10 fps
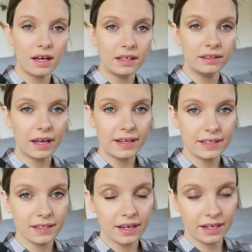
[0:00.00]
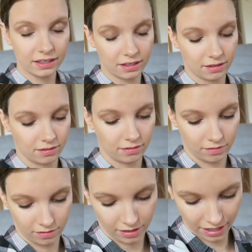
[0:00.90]
And that is it.
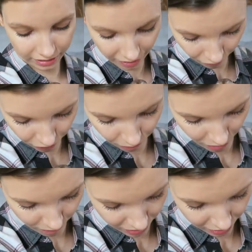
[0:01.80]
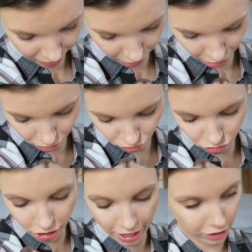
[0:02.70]
That is it for the moment, isn't it?
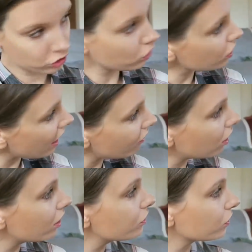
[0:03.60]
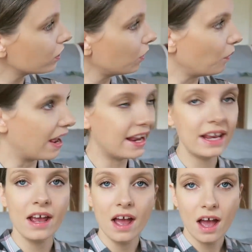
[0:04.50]
Yes, because Caroline's on her
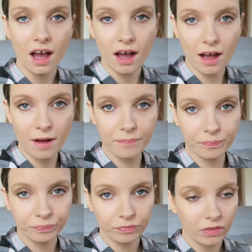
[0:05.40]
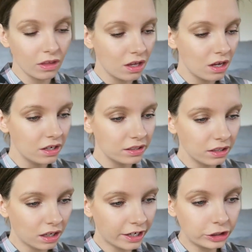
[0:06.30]
way.
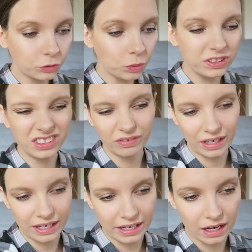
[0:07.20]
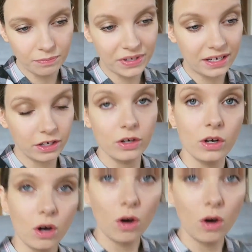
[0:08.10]
And I just wanted to really update you.